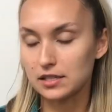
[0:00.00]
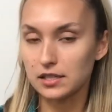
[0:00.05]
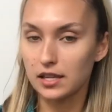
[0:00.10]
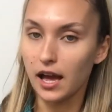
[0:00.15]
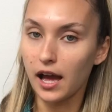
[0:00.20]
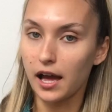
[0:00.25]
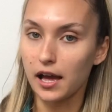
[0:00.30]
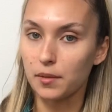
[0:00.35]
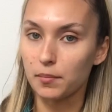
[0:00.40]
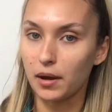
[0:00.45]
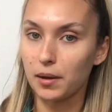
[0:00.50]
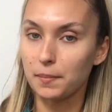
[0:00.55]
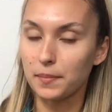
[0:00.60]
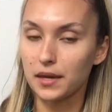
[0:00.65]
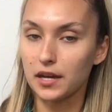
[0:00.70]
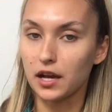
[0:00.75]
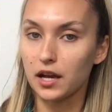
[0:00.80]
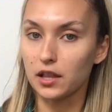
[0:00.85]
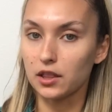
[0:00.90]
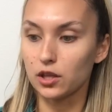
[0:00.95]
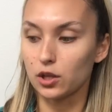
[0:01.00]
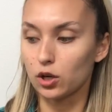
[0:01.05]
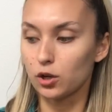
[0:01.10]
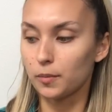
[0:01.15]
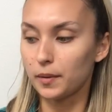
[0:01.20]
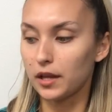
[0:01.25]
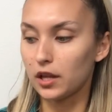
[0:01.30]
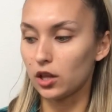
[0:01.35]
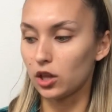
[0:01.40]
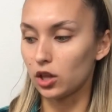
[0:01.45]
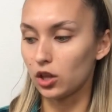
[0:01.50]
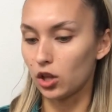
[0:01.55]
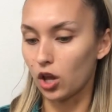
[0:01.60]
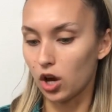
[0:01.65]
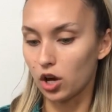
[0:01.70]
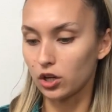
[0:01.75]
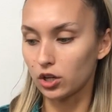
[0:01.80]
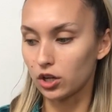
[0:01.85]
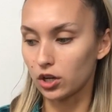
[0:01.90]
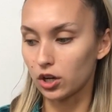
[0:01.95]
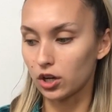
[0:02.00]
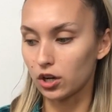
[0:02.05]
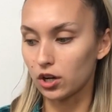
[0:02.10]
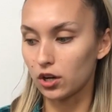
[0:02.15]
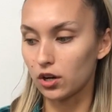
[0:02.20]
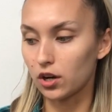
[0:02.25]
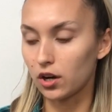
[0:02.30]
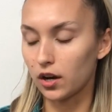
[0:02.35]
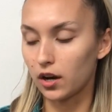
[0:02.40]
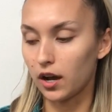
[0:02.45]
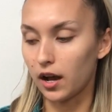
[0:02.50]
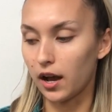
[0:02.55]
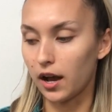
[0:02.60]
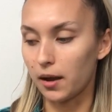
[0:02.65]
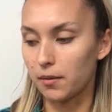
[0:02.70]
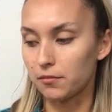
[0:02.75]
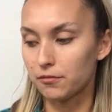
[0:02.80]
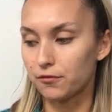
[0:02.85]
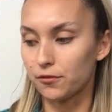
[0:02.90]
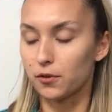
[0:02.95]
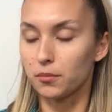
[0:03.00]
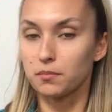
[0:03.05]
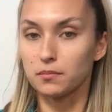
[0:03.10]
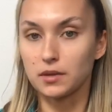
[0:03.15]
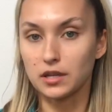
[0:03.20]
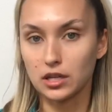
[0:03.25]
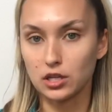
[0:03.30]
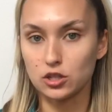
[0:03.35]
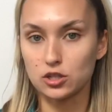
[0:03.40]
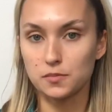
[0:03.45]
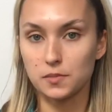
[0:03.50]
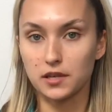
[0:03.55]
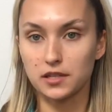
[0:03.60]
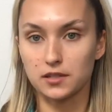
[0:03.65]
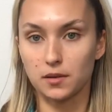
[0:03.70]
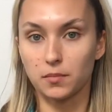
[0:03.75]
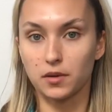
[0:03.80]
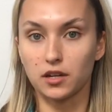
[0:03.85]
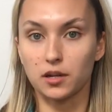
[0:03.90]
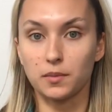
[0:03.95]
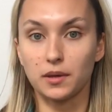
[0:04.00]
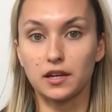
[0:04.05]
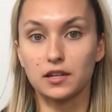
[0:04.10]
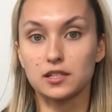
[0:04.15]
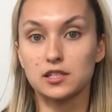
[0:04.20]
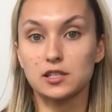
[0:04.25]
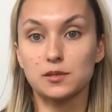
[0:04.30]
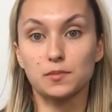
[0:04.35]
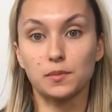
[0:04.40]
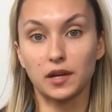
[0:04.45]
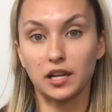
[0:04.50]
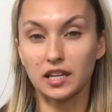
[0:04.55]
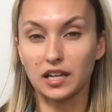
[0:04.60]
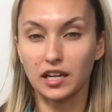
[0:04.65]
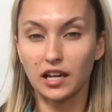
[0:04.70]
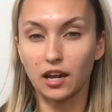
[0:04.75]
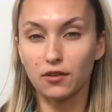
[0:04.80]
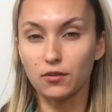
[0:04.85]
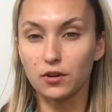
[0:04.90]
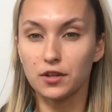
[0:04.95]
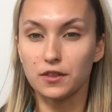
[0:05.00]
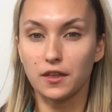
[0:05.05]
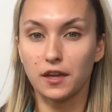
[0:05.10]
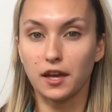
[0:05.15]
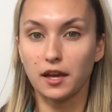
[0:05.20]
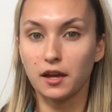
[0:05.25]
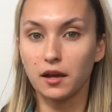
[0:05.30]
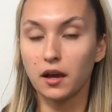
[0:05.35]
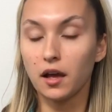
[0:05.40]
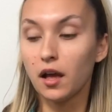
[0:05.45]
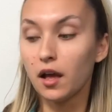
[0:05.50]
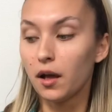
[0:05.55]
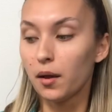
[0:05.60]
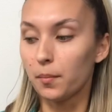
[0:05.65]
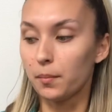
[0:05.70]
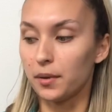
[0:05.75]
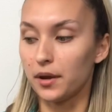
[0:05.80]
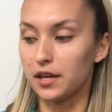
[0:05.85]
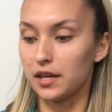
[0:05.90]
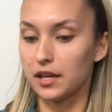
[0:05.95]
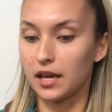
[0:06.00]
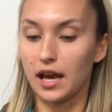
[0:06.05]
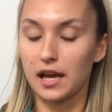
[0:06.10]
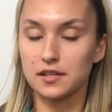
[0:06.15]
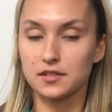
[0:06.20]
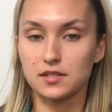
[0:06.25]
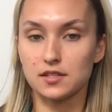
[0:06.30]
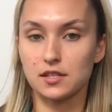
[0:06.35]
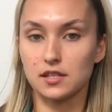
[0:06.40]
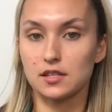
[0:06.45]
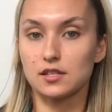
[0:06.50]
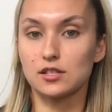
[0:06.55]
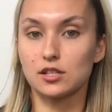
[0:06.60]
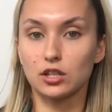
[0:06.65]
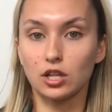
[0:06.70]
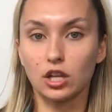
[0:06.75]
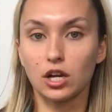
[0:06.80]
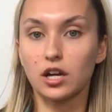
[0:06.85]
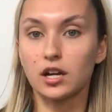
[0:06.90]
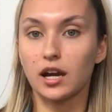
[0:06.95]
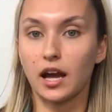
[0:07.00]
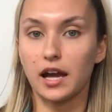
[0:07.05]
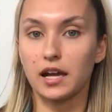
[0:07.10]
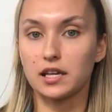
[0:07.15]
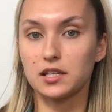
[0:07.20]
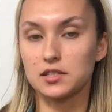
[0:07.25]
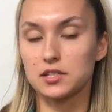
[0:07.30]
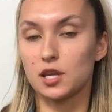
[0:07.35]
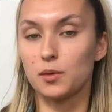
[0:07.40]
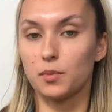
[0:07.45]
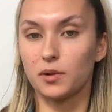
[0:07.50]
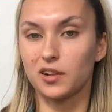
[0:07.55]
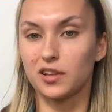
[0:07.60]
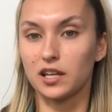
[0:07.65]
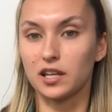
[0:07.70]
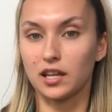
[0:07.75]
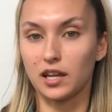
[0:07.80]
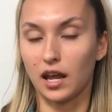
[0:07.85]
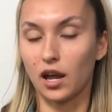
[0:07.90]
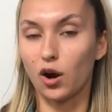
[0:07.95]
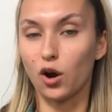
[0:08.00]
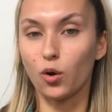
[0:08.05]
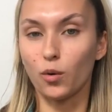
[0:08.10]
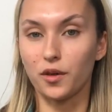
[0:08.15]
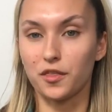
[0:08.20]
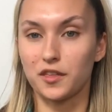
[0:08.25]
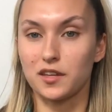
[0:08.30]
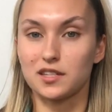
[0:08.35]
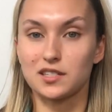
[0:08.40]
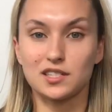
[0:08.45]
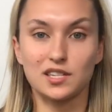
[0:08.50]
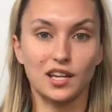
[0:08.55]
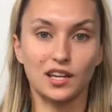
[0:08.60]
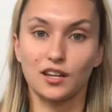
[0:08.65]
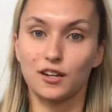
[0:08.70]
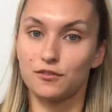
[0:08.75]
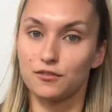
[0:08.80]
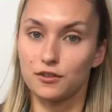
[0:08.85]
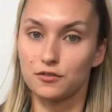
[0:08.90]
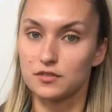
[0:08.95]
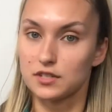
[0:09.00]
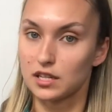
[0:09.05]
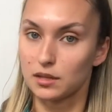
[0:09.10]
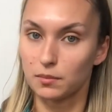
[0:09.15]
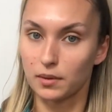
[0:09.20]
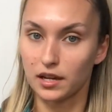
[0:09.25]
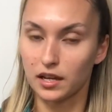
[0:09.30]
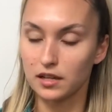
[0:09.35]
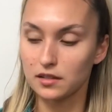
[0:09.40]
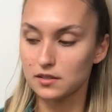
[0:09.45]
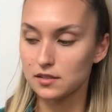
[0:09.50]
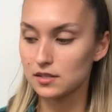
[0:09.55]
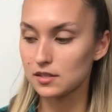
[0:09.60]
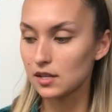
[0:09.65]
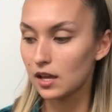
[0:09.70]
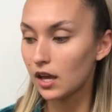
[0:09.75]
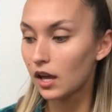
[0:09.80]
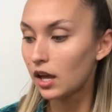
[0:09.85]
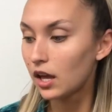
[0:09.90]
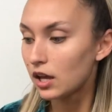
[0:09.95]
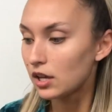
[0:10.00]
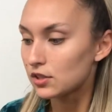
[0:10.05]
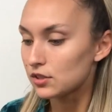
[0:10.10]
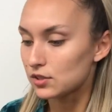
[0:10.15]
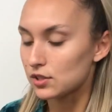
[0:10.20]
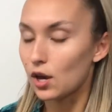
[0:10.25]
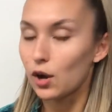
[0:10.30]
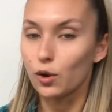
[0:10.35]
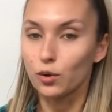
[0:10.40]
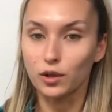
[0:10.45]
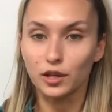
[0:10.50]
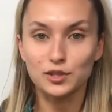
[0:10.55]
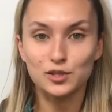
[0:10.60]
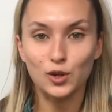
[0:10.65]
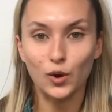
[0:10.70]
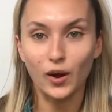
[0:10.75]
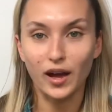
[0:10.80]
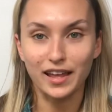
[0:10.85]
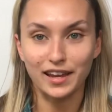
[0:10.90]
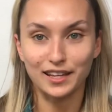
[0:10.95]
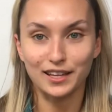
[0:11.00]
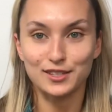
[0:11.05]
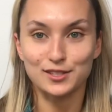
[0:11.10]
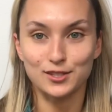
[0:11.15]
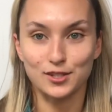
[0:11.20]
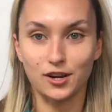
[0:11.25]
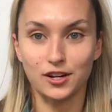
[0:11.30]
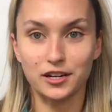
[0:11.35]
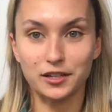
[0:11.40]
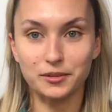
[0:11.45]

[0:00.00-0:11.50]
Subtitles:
yeah, it might be a little bit longer for me just because I'm going to be explaining everything. But yes, this look I can typically nail within 10 to 15 minutes. So let's go ahead and get started.